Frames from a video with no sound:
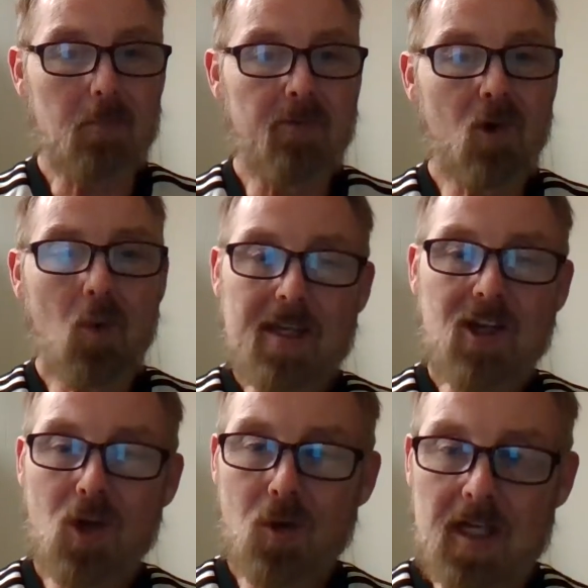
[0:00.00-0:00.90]
Before we can
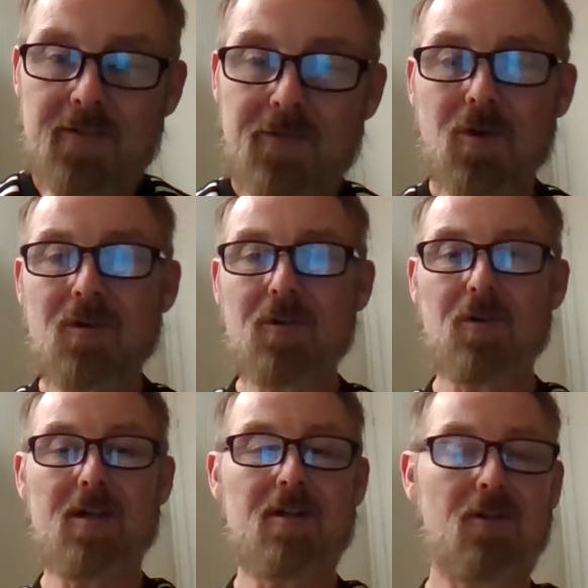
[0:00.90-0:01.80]
go any
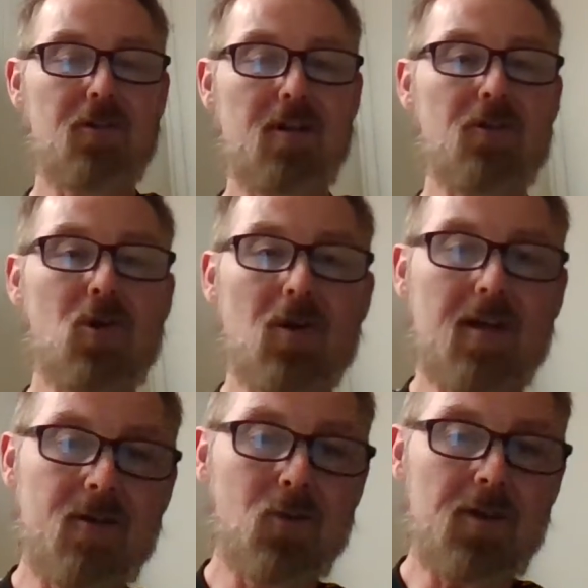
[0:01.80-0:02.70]
further into the
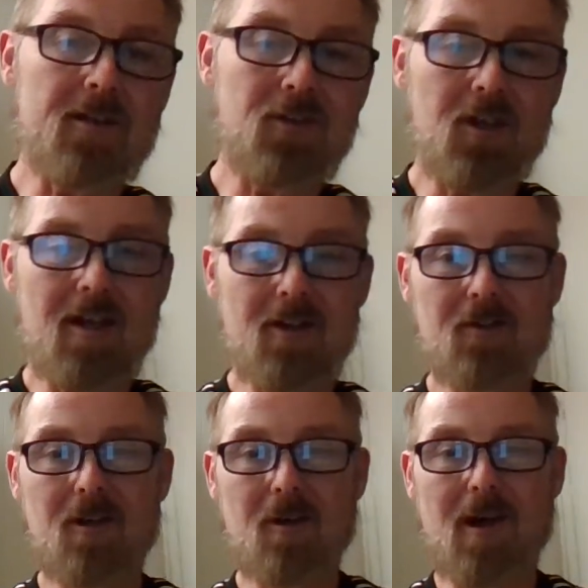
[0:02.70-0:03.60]
Cenozoic and really
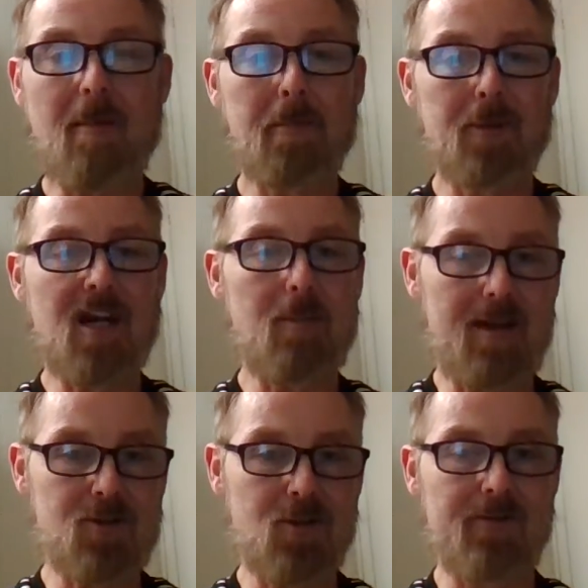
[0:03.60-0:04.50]
discuss, you know, how
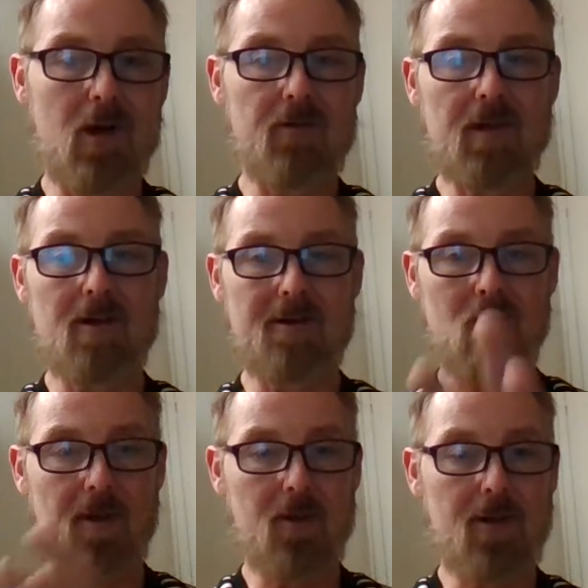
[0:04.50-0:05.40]
primates are evolving on
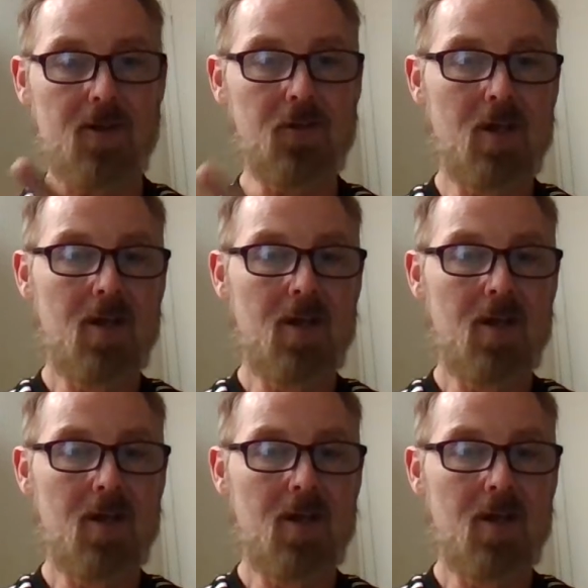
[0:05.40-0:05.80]
our way to us,